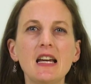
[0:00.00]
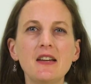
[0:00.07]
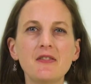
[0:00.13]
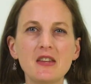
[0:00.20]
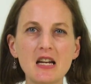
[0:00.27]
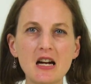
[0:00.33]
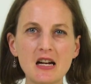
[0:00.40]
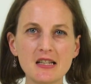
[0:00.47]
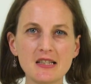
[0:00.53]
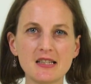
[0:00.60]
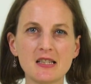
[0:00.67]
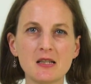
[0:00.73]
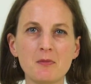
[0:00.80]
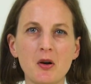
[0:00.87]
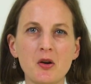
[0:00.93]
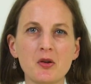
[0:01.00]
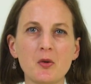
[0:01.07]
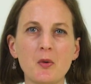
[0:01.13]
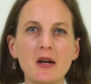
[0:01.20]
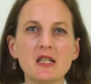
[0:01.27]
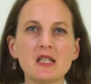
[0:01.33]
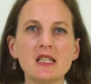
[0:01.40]
If the answer to both
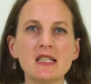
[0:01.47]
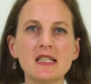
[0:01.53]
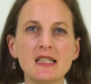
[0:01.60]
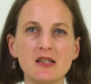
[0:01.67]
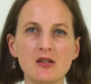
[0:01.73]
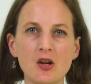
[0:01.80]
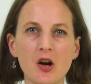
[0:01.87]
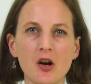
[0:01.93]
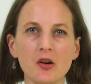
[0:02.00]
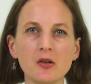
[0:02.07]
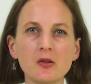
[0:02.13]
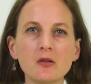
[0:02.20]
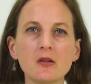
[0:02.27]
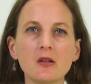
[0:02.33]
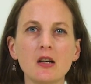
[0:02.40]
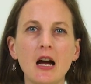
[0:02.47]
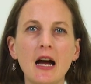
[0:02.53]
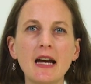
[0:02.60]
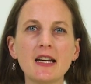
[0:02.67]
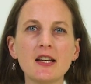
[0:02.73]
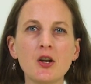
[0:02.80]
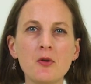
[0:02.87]
questions is no,
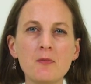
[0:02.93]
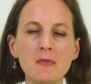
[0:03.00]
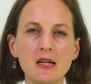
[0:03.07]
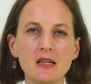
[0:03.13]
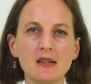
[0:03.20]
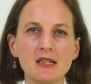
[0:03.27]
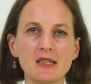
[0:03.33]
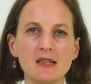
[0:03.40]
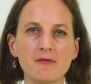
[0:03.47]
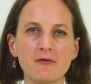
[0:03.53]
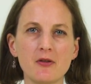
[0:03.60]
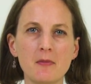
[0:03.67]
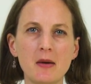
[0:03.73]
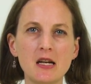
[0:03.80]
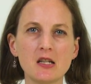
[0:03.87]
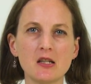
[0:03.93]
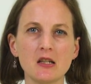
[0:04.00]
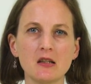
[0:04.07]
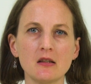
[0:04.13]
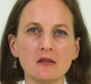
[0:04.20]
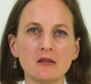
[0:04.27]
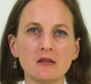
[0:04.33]
I can omit this
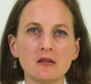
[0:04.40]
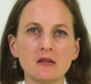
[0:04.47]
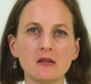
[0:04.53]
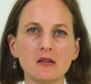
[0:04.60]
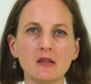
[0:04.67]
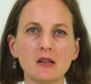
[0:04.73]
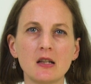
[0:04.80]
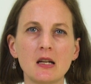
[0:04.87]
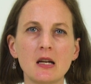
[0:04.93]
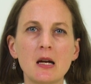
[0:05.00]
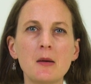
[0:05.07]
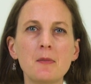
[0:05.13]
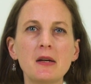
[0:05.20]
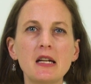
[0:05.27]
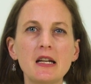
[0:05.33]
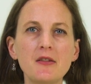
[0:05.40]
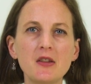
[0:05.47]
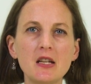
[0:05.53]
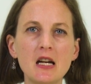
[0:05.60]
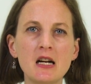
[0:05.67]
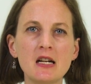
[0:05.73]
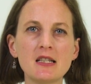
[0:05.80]
information. But if
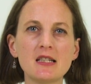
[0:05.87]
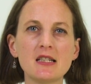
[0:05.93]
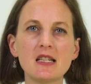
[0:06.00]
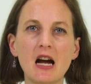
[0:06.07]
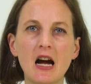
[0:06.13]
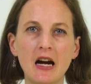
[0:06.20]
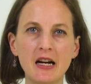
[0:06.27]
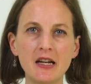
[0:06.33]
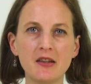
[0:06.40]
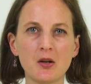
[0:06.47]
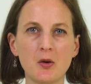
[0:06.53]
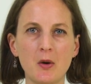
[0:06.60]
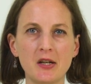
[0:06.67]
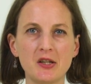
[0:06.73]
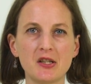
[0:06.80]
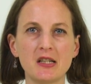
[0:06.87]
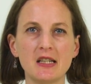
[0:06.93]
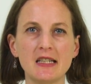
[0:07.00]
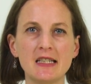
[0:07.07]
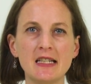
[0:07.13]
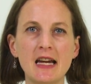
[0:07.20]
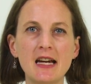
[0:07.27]
the answer to either question
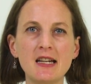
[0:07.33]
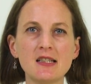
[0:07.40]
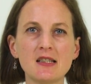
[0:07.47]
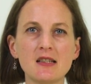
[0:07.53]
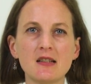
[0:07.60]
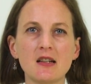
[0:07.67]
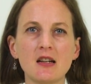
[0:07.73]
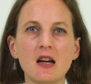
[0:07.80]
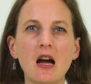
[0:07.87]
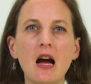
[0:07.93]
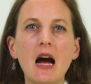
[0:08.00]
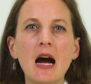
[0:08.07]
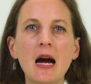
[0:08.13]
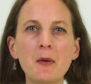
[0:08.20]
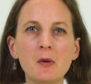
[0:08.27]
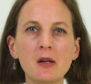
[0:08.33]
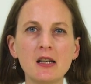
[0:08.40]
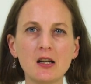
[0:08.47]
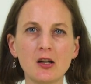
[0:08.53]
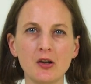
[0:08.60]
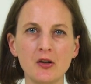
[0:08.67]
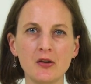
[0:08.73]
is yes, I will
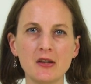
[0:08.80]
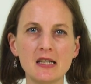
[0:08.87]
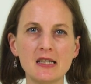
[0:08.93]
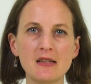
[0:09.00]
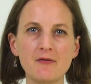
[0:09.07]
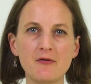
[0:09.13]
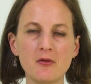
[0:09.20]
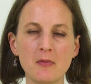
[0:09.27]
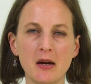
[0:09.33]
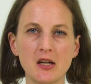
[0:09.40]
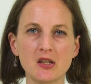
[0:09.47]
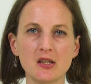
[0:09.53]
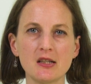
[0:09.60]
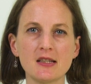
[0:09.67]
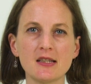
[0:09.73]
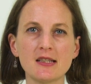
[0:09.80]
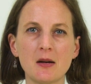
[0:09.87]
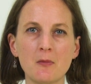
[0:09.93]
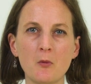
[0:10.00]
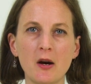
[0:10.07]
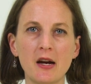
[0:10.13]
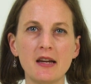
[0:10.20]
include this information
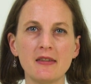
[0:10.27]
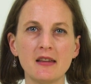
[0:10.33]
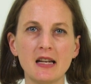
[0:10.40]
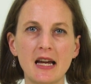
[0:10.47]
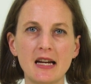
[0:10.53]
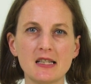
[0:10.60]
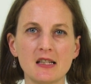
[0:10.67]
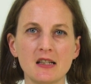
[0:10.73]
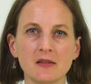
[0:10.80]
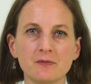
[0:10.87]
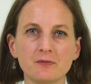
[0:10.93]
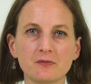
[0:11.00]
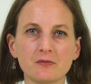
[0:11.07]
somewhere in the letter.